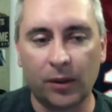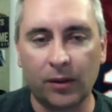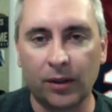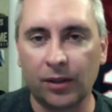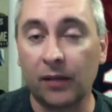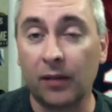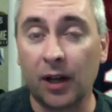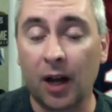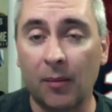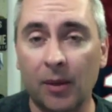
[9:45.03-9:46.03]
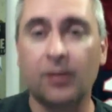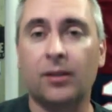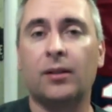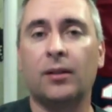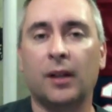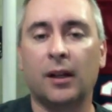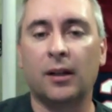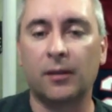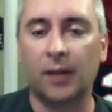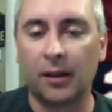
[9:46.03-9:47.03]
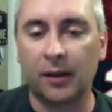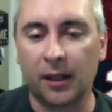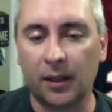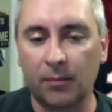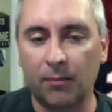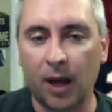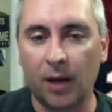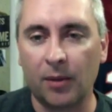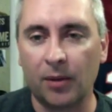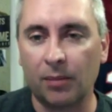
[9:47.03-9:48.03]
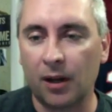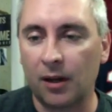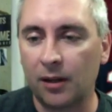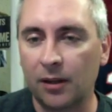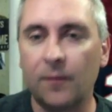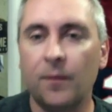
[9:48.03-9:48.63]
You can just leave a comment on the bottom of the blog,